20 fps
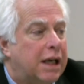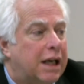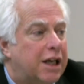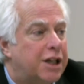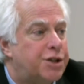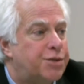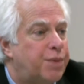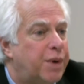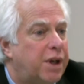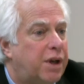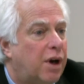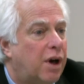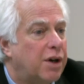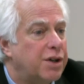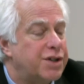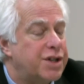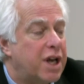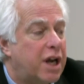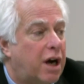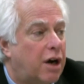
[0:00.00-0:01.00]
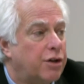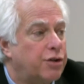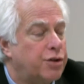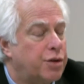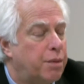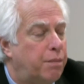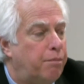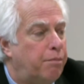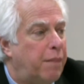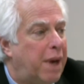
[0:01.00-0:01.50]
It's because they are
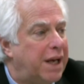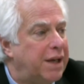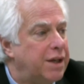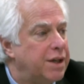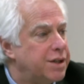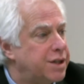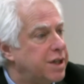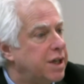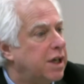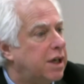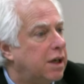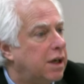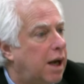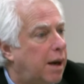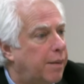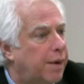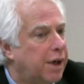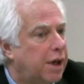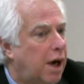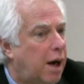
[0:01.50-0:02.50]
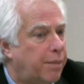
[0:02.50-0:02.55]
tremendous economic